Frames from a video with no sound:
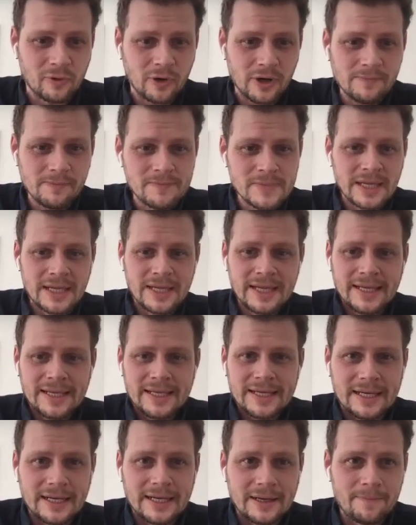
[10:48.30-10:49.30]
sports
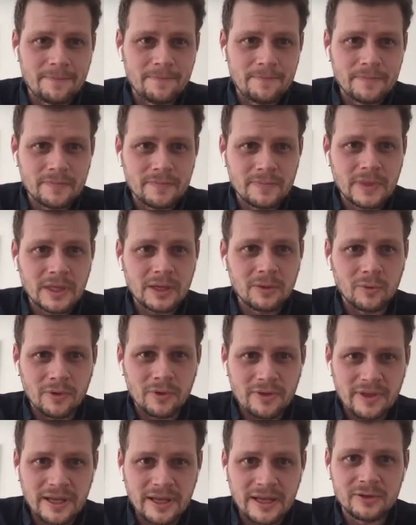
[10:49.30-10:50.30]
tech in Europe. One
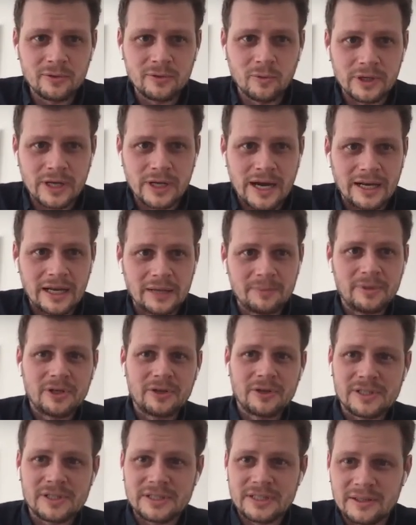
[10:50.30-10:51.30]
thing I do want to highlight,
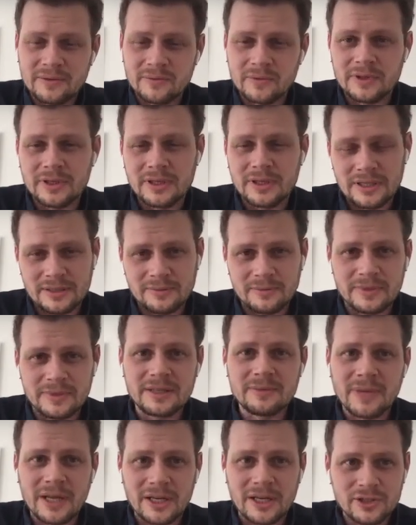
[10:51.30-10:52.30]
because I didn't
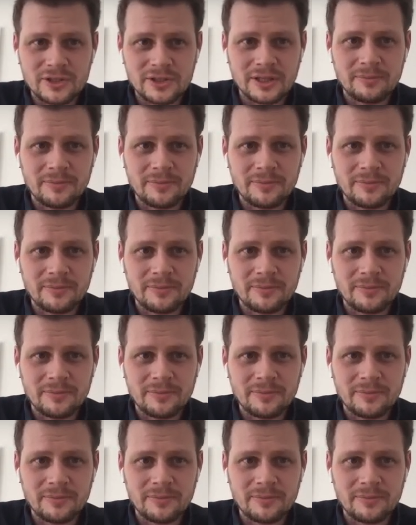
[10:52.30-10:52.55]
mention it